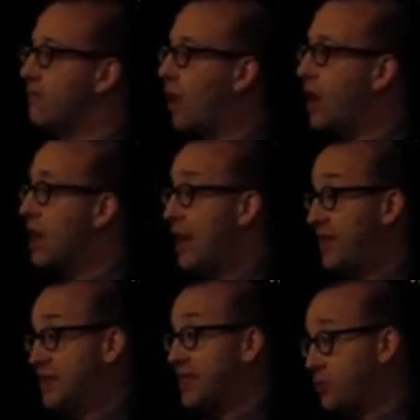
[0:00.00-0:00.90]
livres.
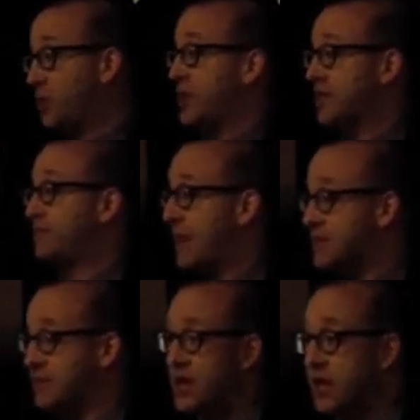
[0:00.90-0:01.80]
And they say it's really
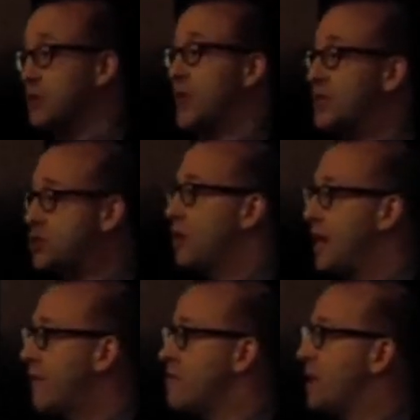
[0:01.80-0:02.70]
expensive because we had to
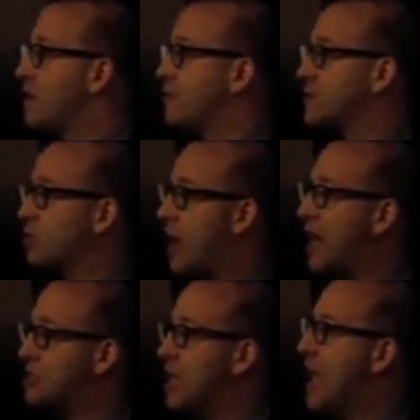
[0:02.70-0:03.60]
train everybody from
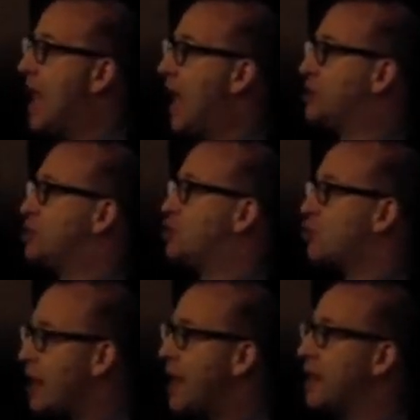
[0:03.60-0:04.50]
scratch. And to
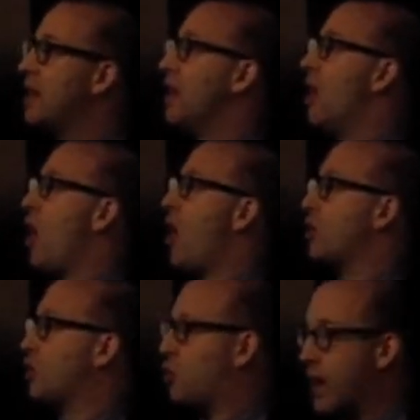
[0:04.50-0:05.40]
train
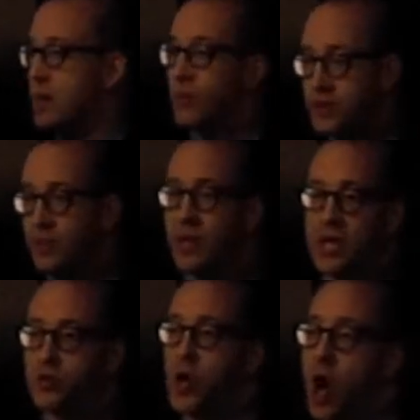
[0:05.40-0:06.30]
credible
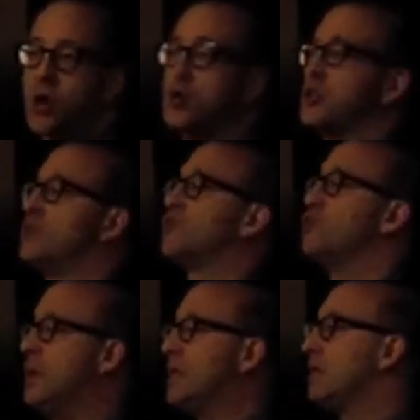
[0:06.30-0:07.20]
double entry auditors
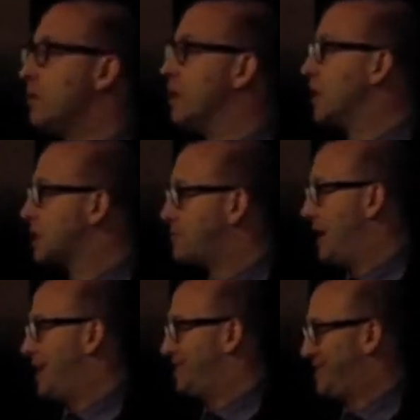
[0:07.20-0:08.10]
is really, really
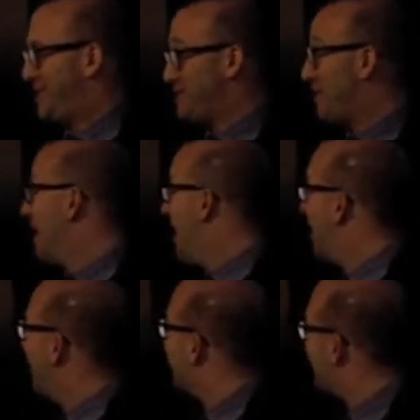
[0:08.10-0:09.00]
expensive.
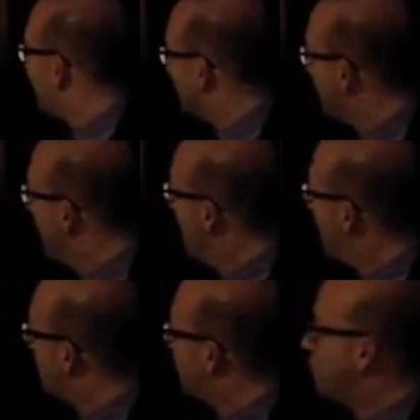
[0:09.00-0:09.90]
And it is expensive.
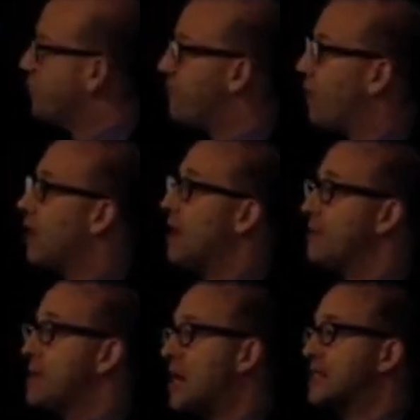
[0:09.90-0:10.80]
But it's
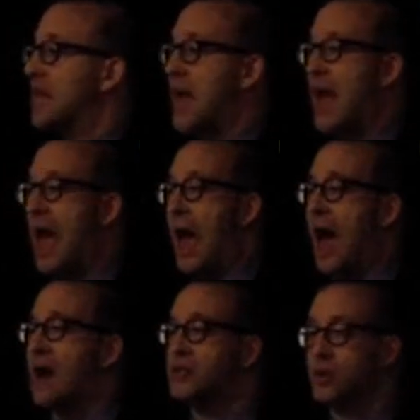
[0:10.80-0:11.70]
beautiful because
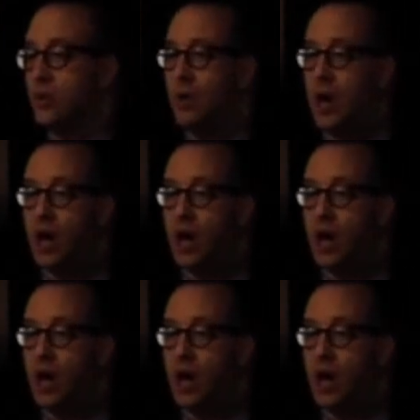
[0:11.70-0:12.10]
as